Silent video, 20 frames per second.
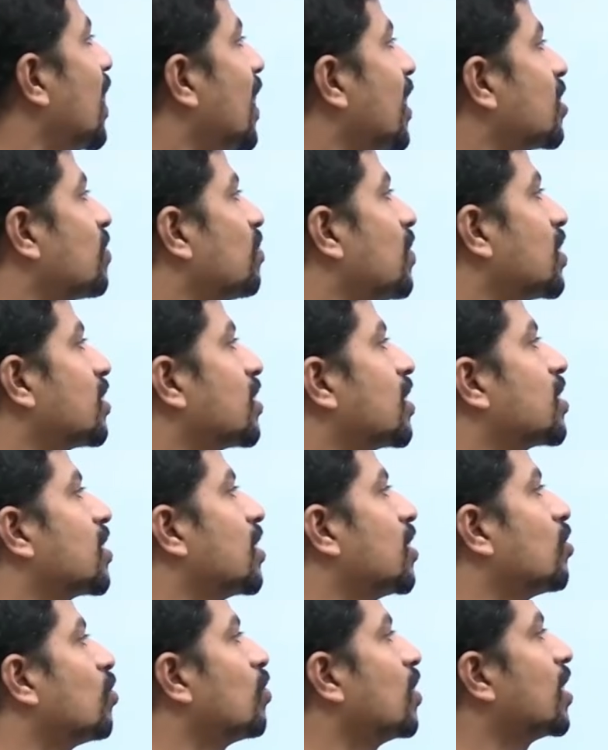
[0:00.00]
s plus 6
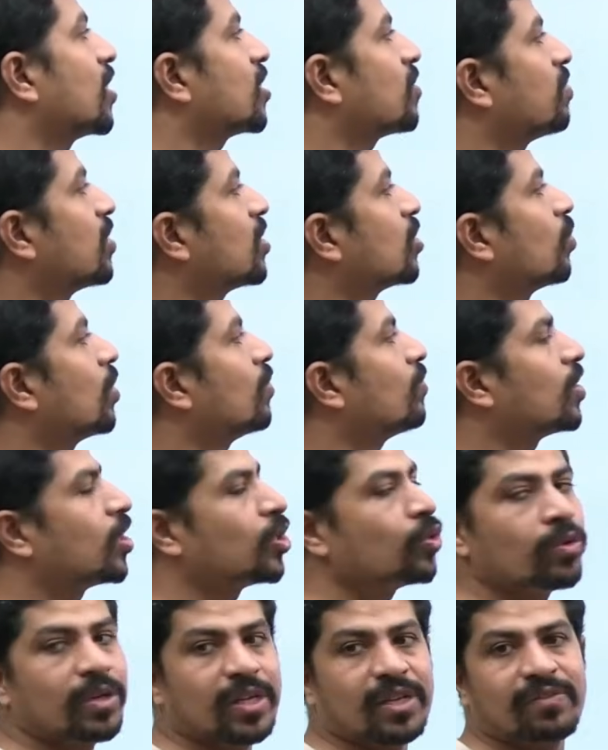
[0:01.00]
into s plus 1 with
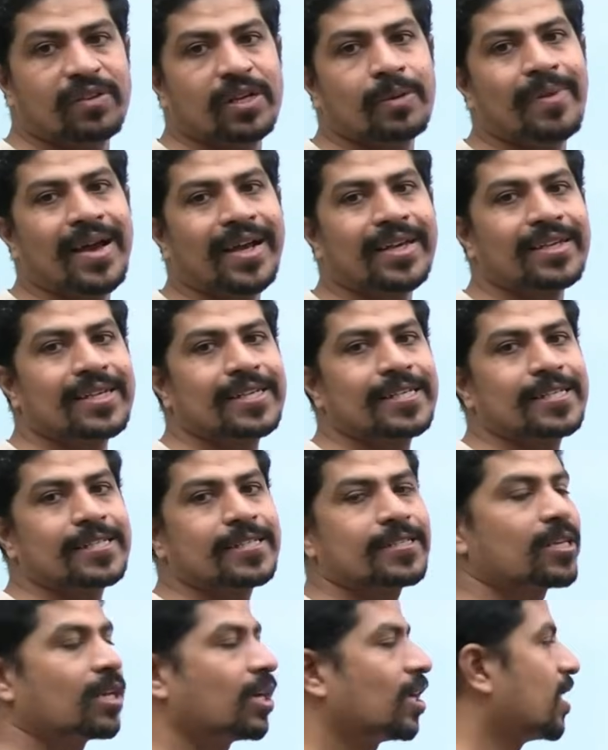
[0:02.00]
unity feedback
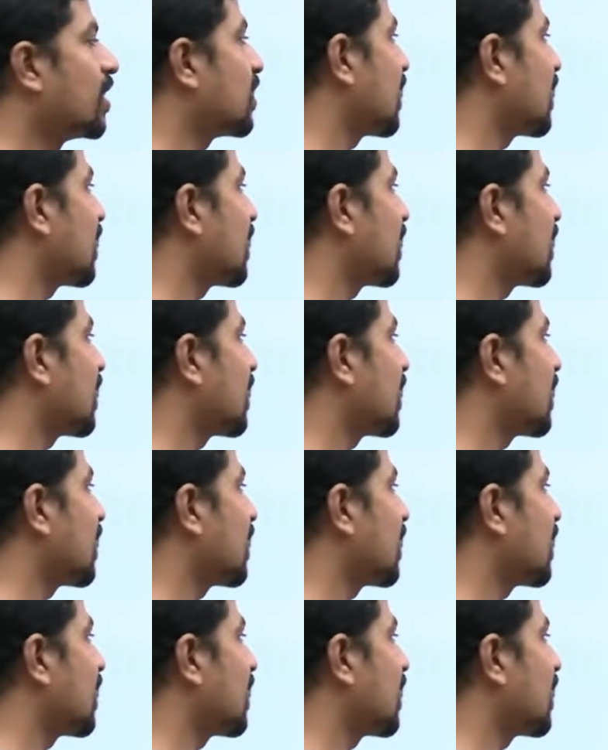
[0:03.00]
is. He is